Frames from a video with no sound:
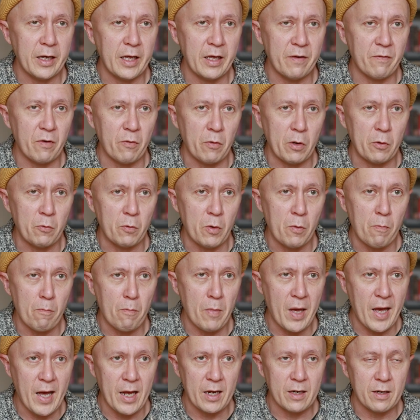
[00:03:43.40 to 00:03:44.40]
everyone we
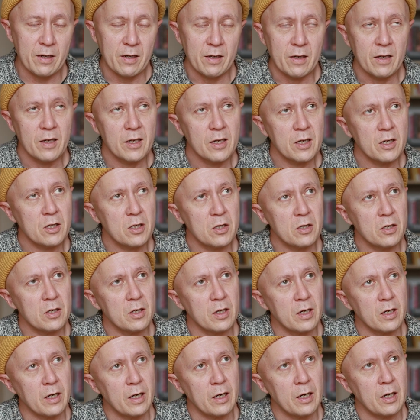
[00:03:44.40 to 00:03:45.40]
met
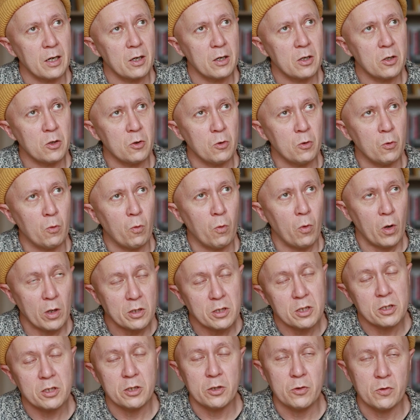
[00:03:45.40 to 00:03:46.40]
who
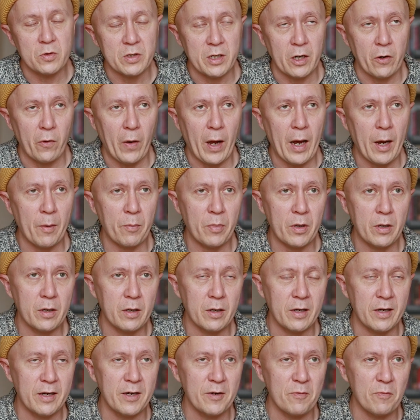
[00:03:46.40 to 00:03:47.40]
wanted to use our app,
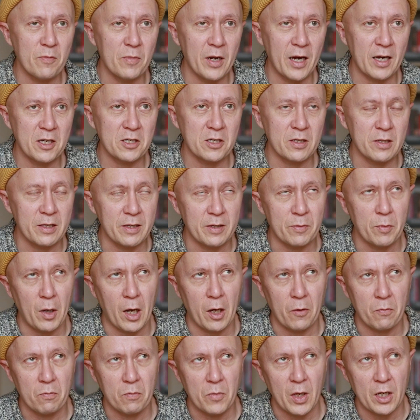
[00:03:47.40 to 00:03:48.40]
actually
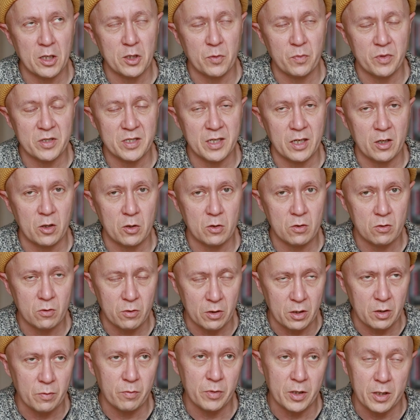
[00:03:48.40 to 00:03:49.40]
about 90%
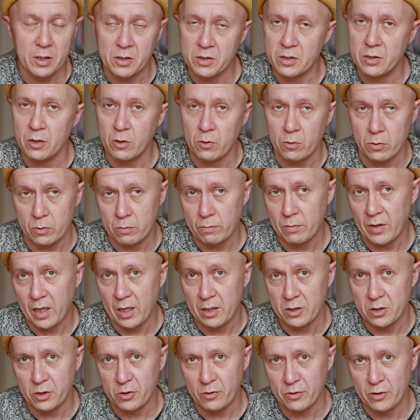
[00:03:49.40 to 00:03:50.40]
couldn't because they're all
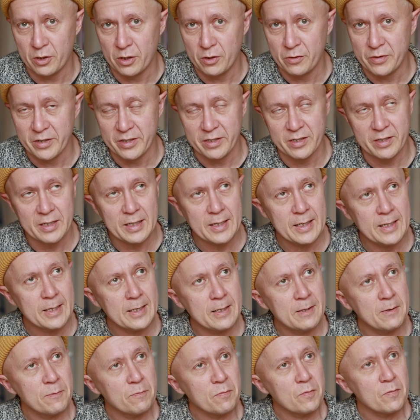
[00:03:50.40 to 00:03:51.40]
Android users,
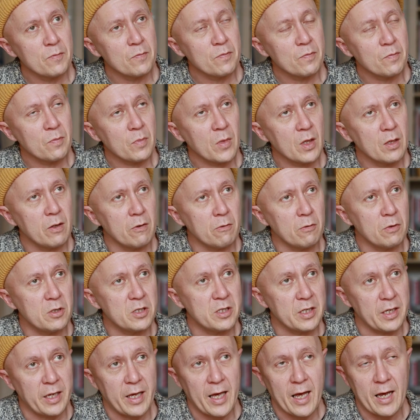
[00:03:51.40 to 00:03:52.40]

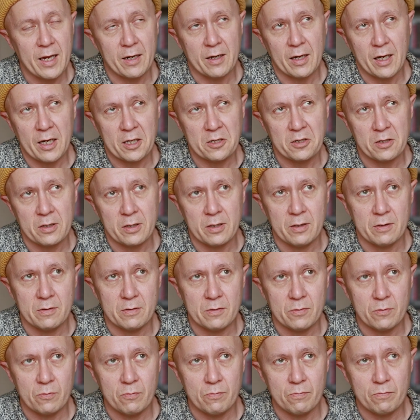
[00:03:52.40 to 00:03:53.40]
which again actually
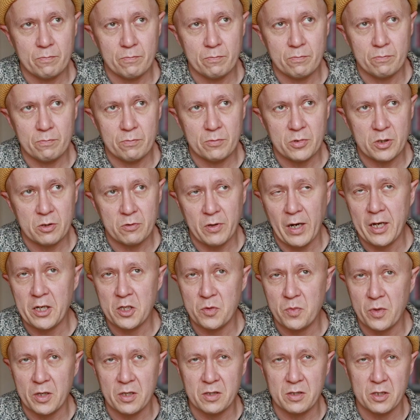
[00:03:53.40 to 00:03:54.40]
is
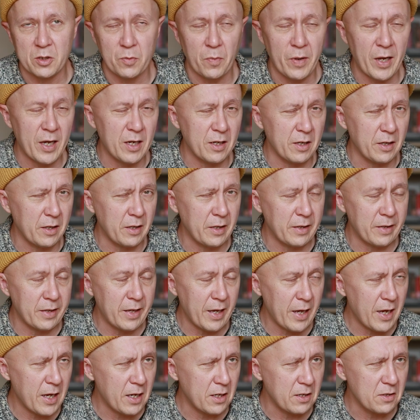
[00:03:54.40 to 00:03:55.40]
strange because Japan
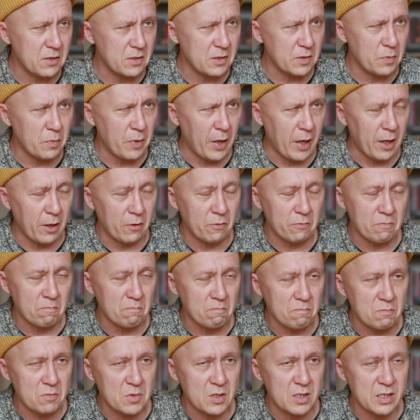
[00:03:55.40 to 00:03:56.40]
again is about
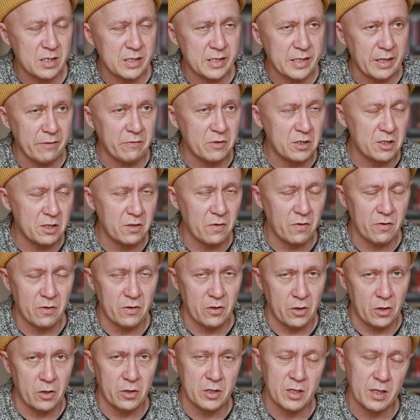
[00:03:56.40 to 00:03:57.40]

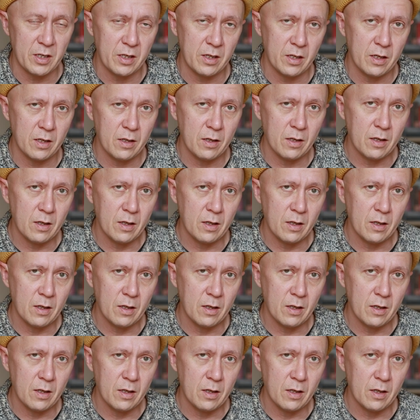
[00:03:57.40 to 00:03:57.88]
70-30